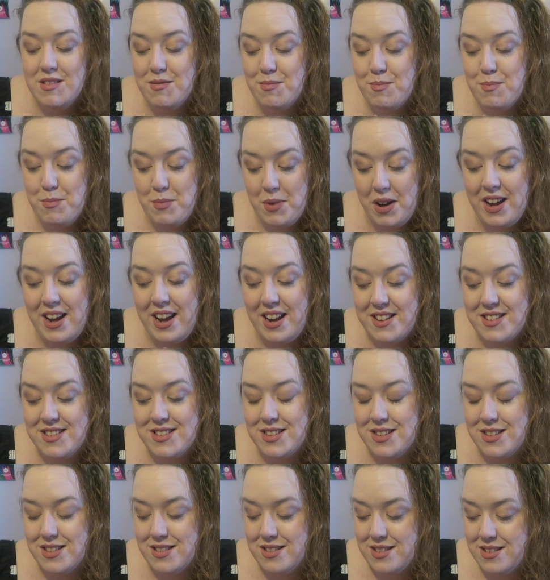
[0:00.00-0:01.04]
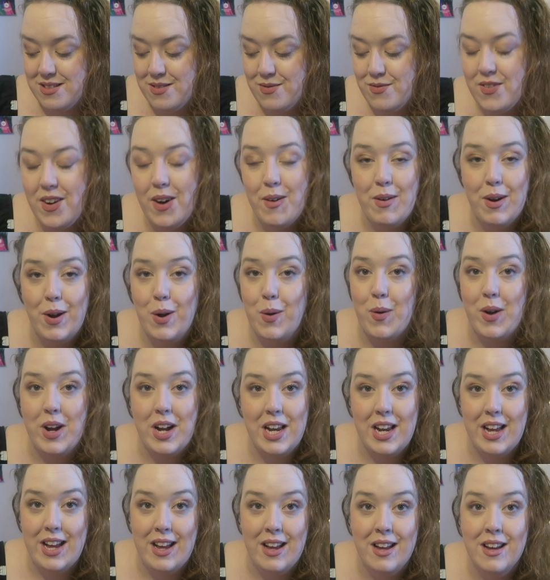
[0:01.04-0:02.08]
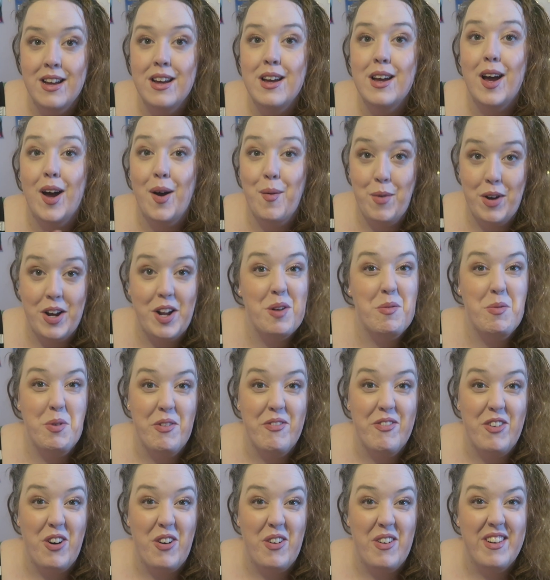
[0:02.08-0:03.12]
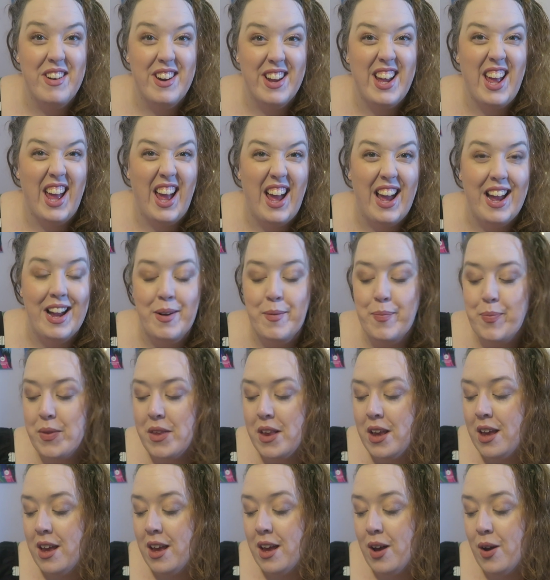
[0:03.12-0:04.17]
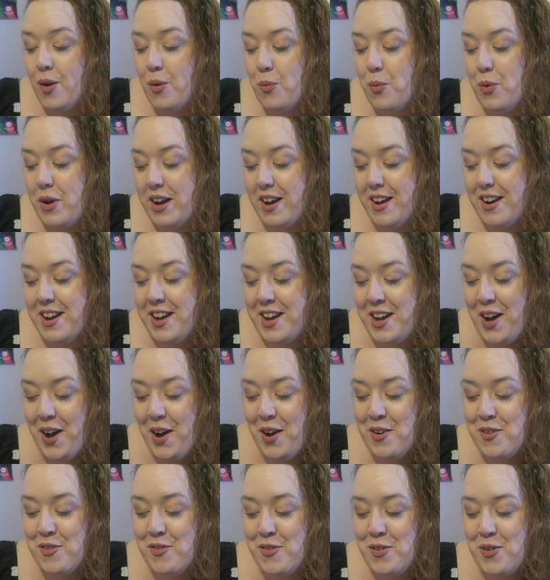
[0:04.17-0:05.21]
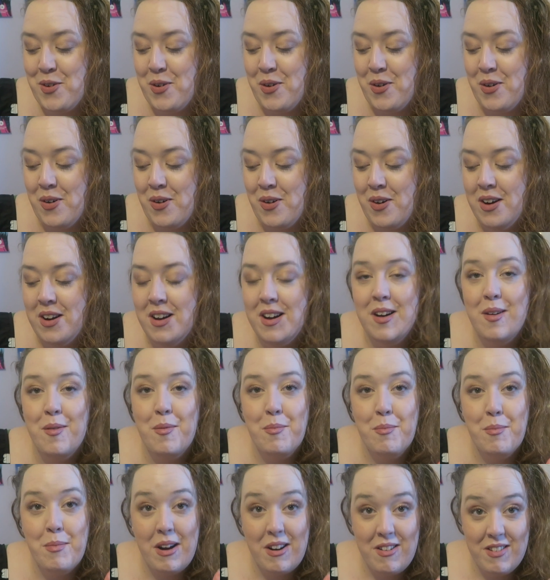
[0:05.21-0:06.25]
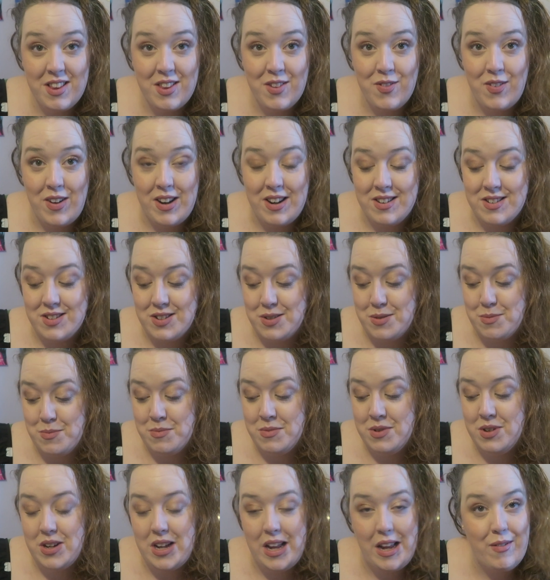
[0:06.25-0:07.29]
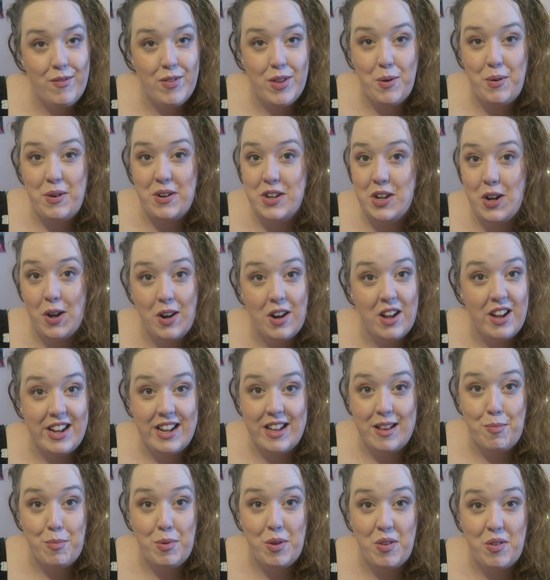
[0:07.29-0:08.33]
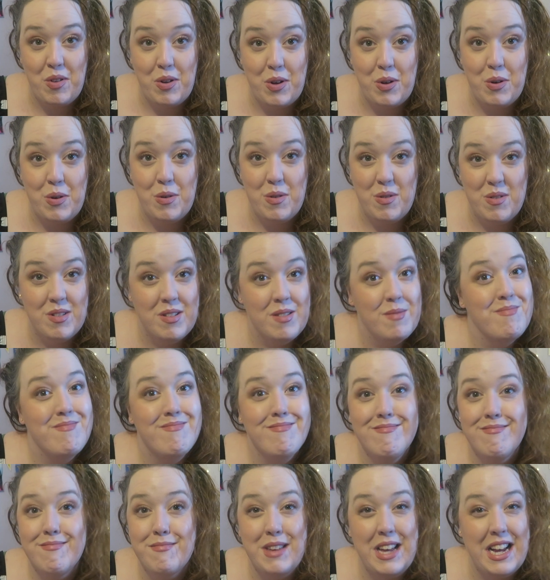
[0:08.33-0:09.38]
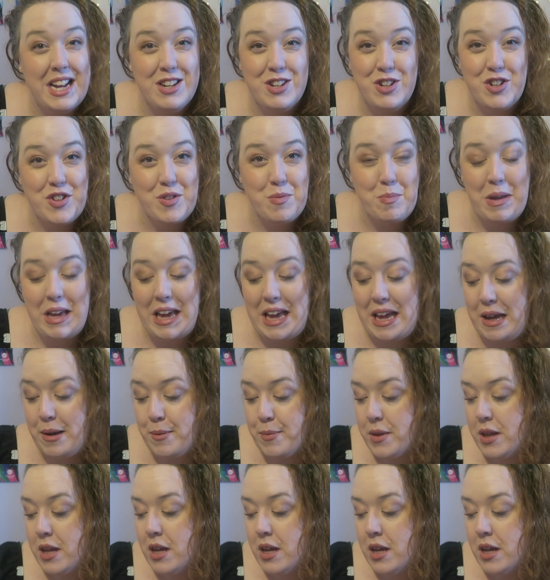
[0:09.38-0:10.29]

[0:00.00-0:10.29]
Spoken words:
answers very quickly and we're gonna move on, okay? We're gonna go for Marry the Phantom, even though I don't like his musicals. That's just me.